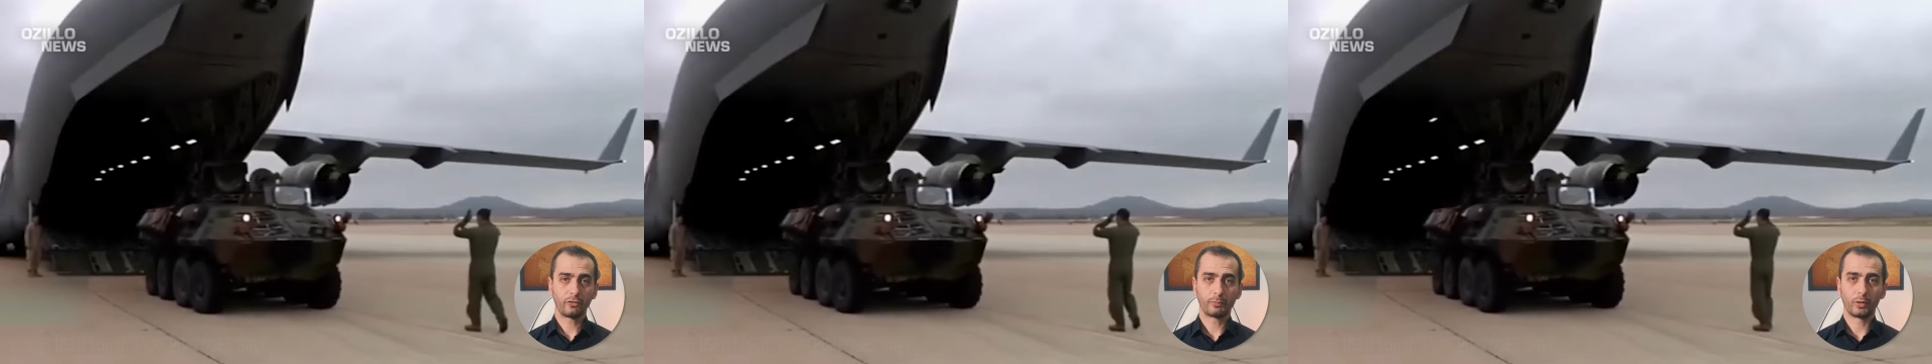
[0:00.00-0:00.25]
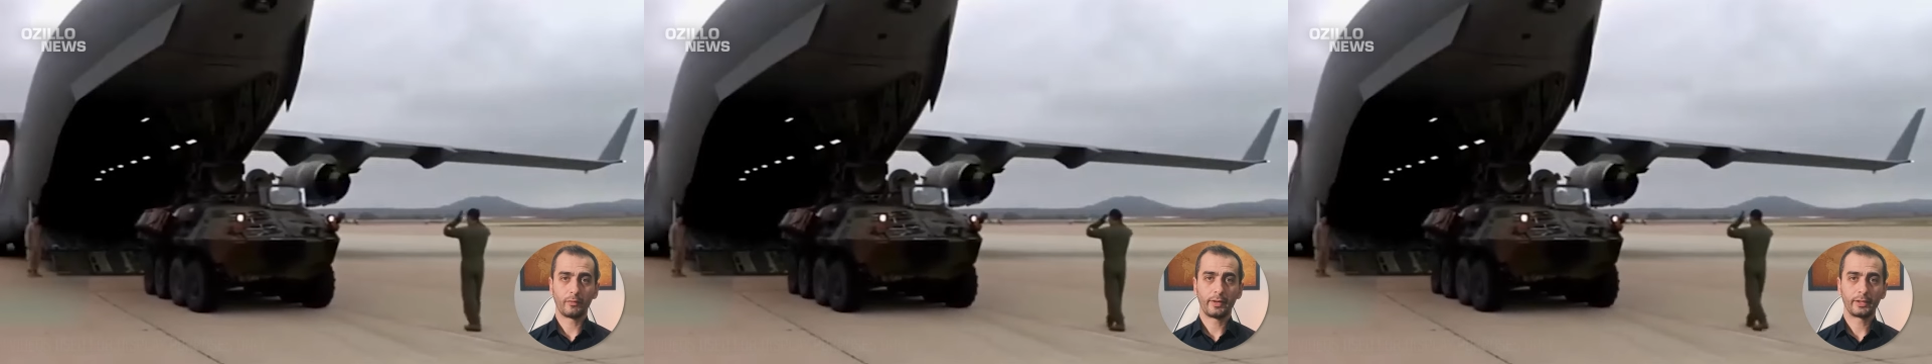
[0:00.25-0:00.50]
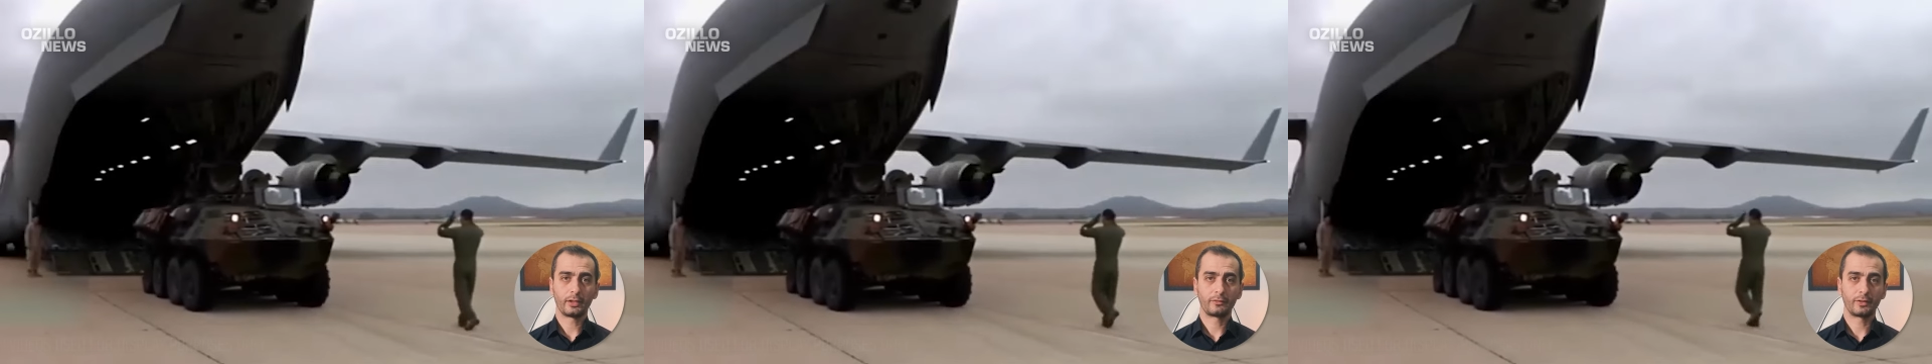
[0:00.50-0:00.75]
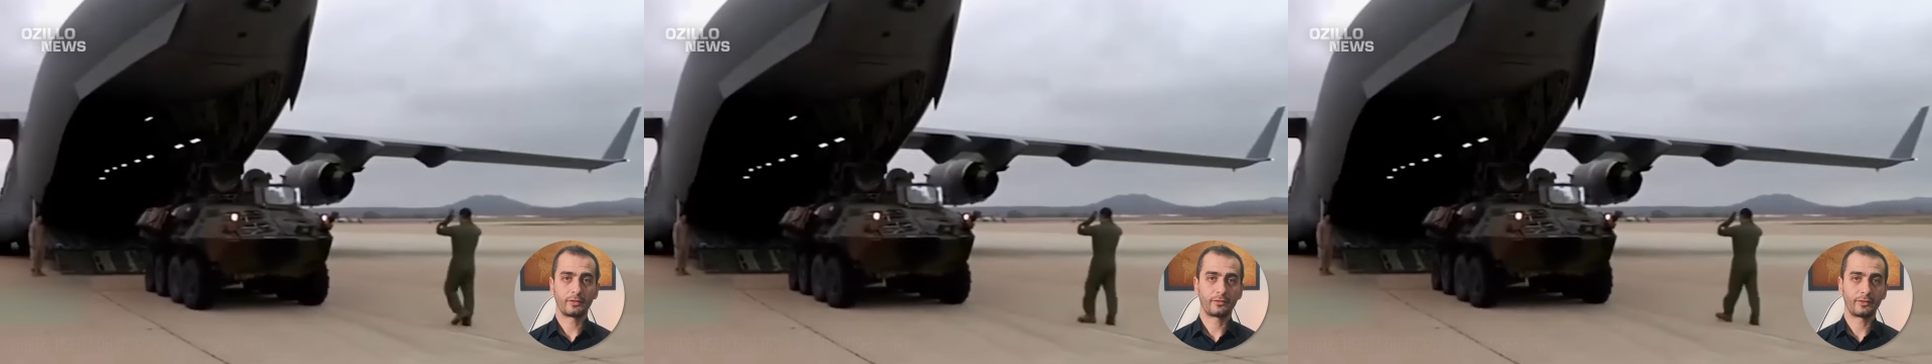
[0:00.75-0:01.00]
is
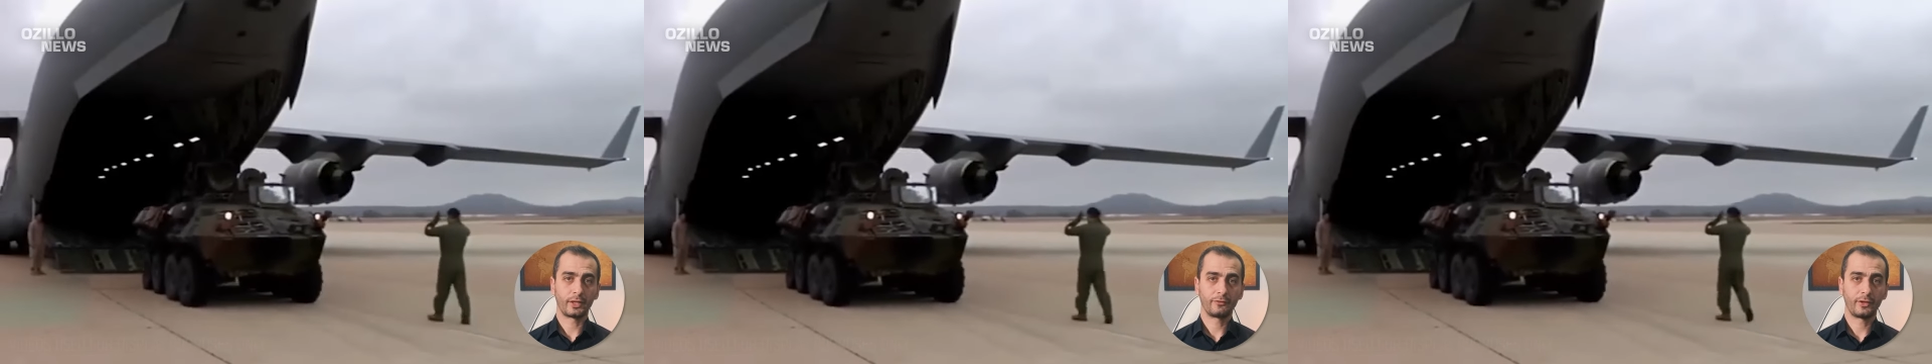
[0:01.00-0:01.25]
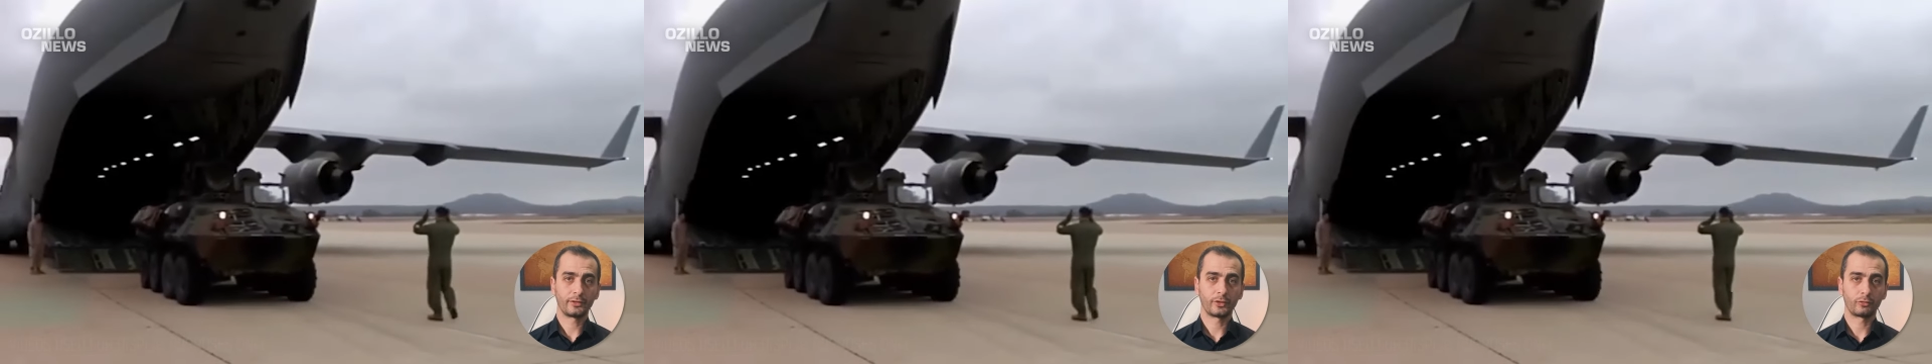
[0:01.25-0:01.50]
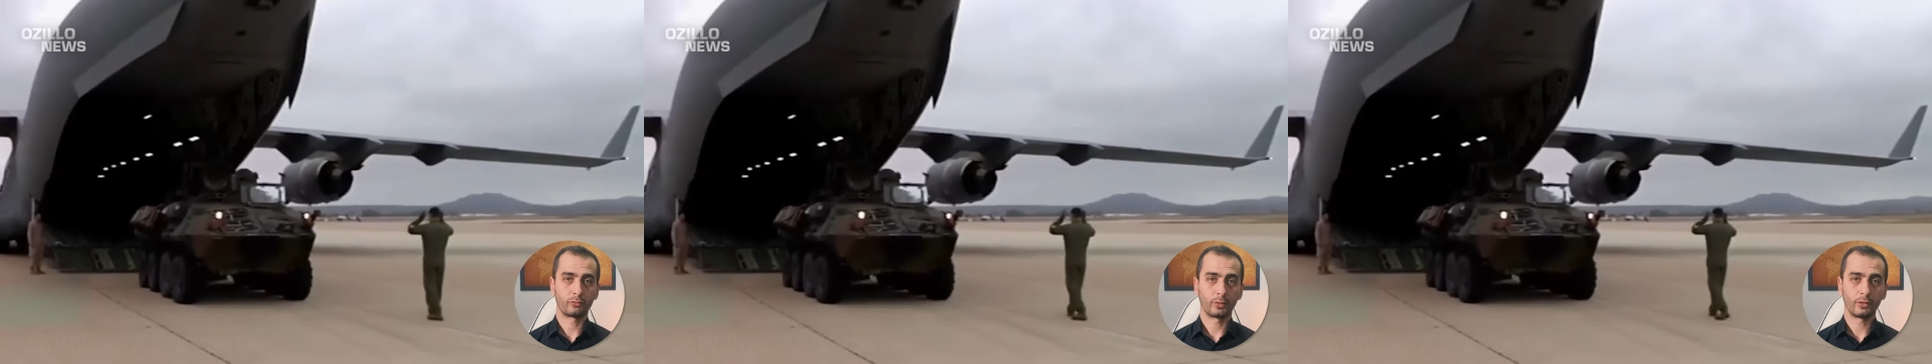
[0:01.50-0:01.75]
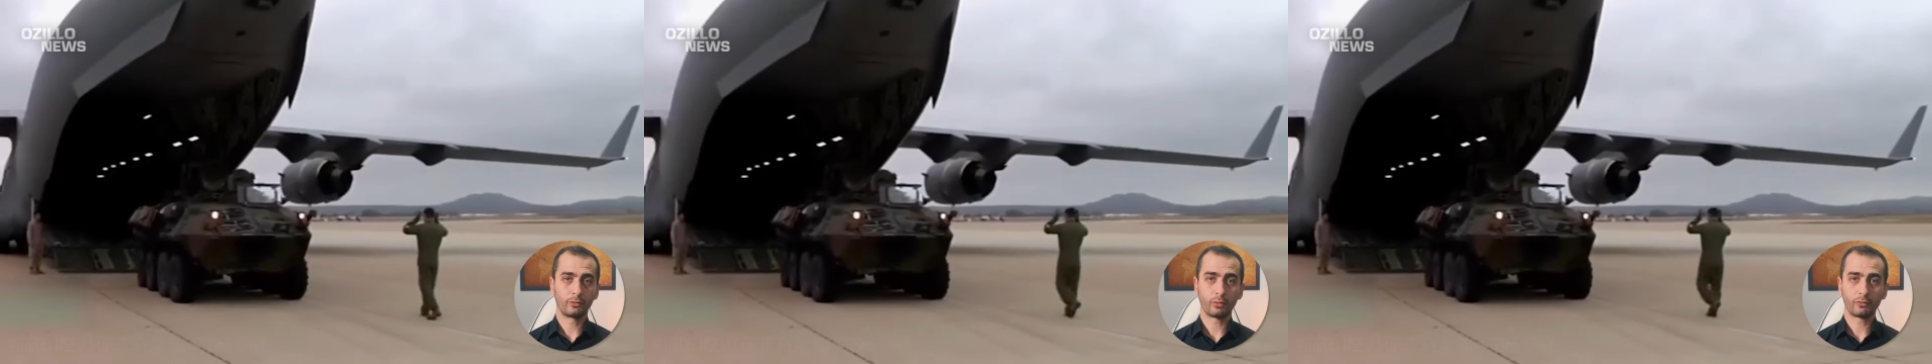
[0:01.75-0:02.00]
provided with state-funded
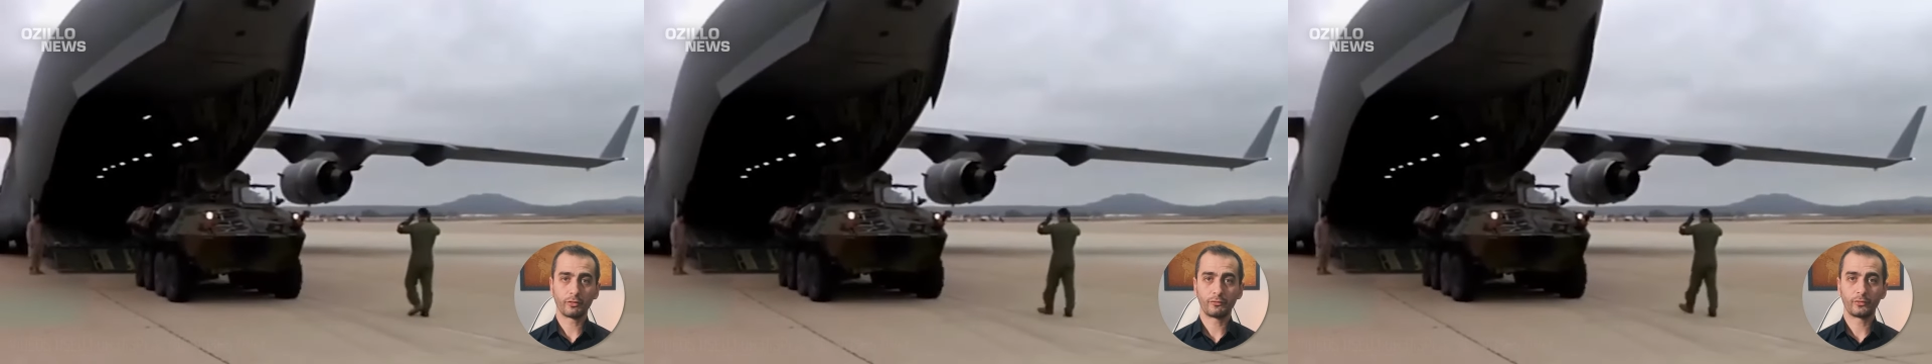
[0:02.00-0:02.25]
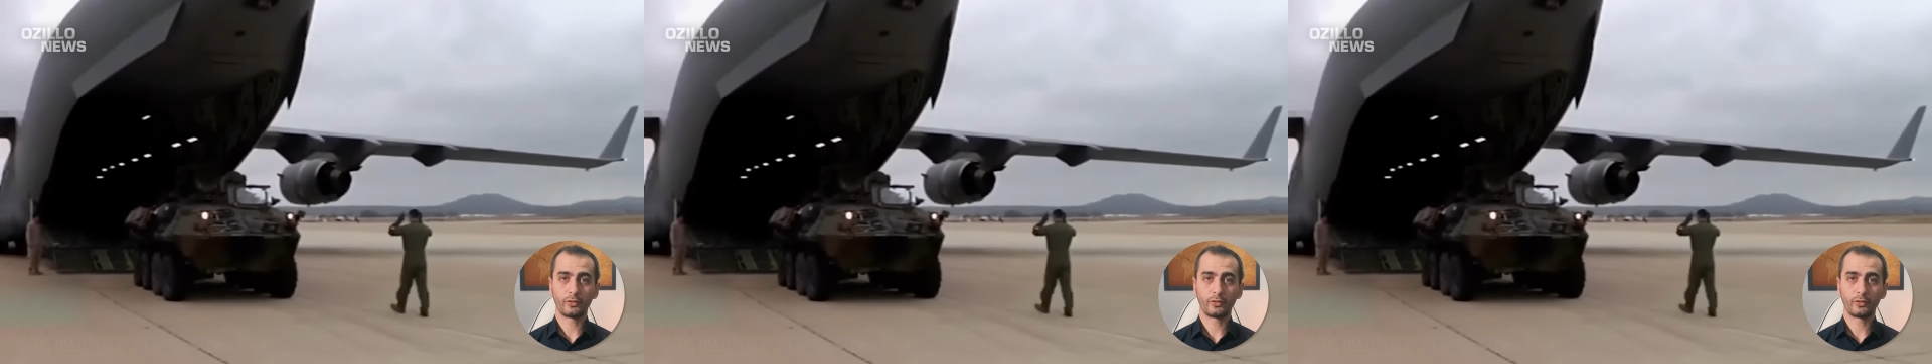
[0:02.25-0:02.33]
resources